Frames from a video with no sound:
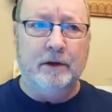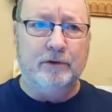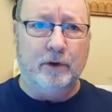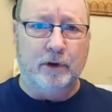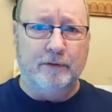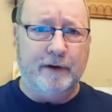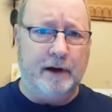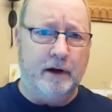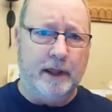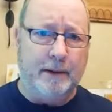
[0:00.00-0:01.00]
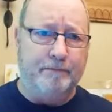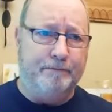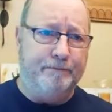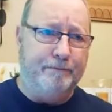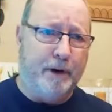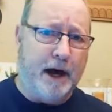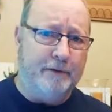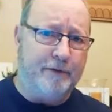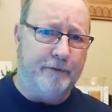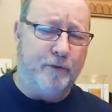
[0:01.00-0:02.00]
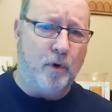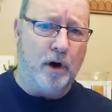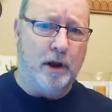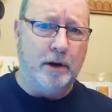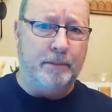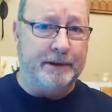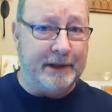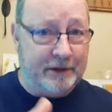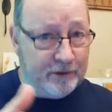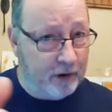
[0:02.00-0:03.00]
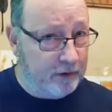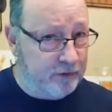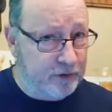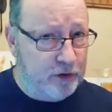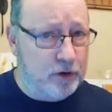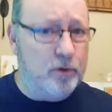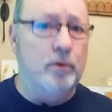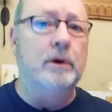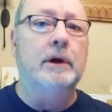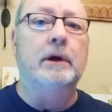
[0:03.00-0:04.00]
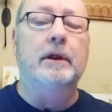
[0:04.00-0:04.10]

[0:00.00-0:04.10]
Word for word: So you figure they bought it for 400 but they charged you